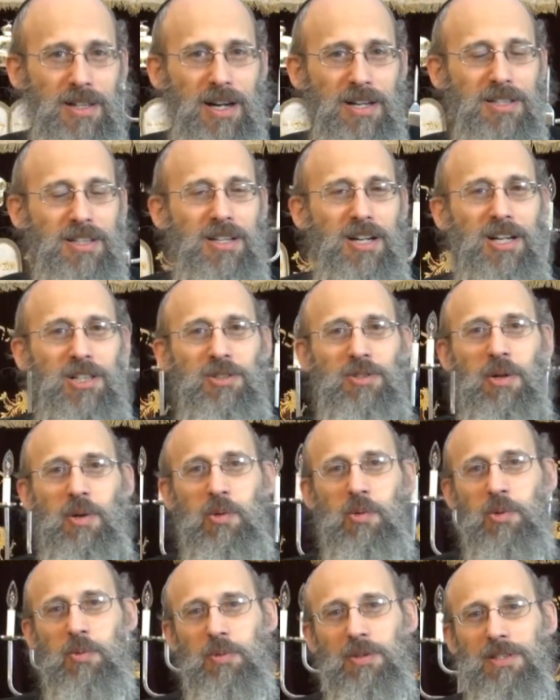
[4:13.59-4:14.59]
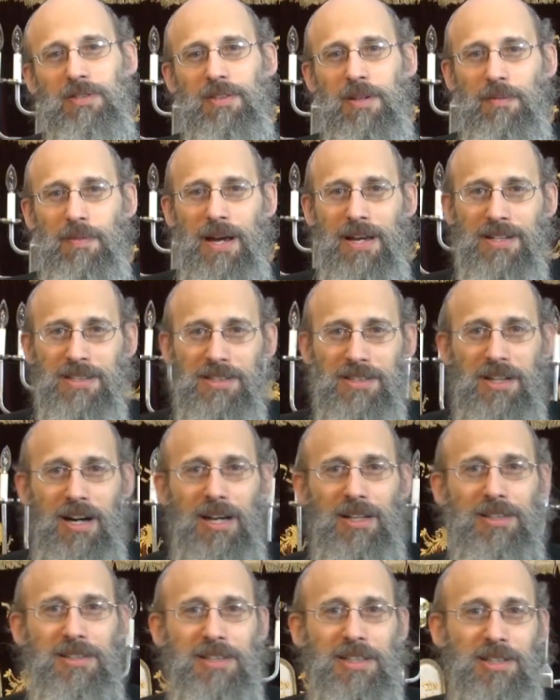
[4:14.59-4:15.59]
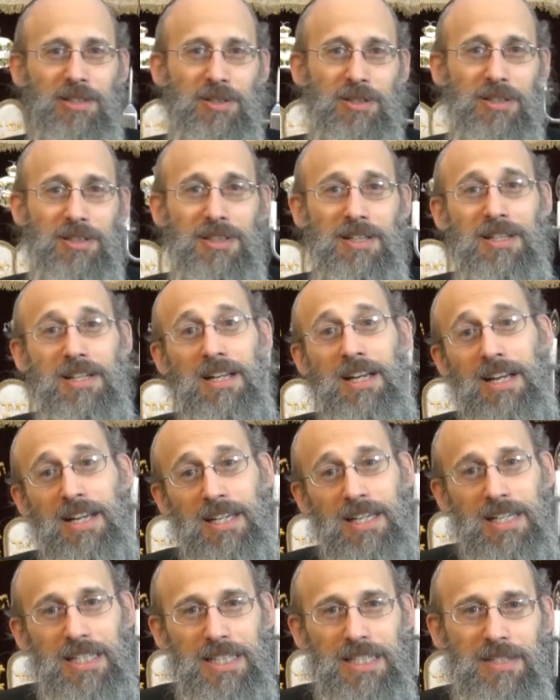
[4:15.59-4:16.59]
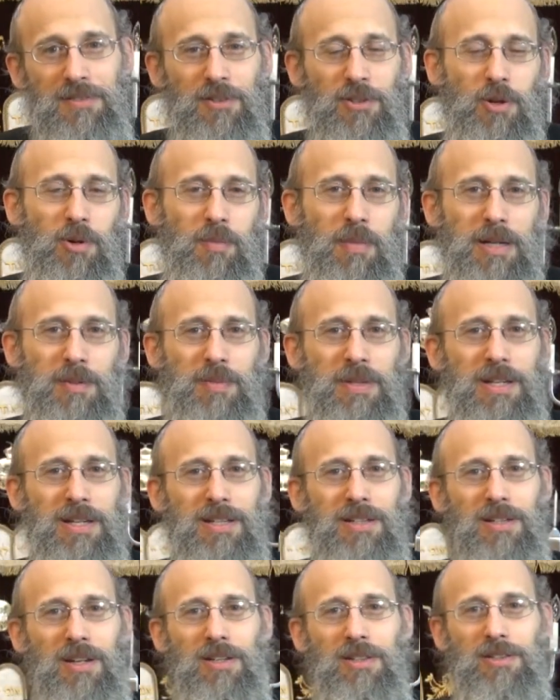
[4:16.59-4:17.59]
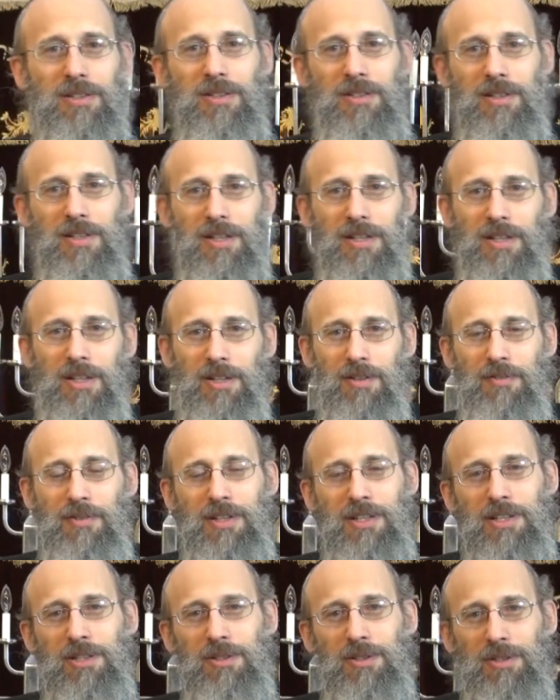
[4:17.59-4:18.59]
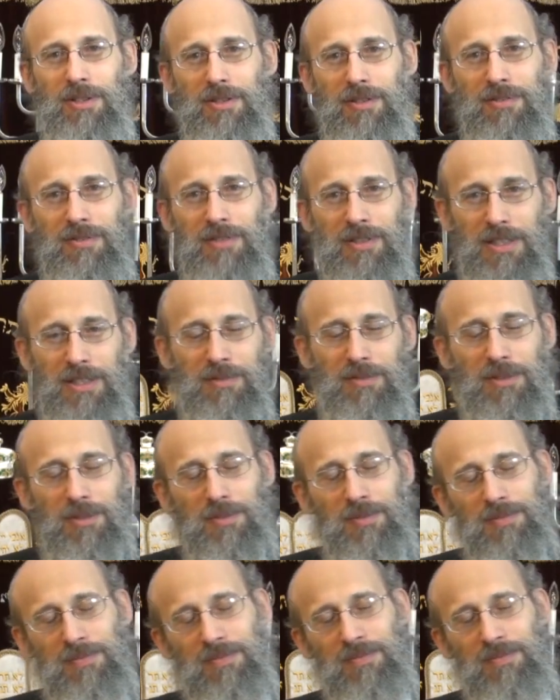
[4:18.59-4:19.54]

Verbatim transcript: On the contrary, we believe that man is godly and good, even though it might be hidden under a veneer of evil.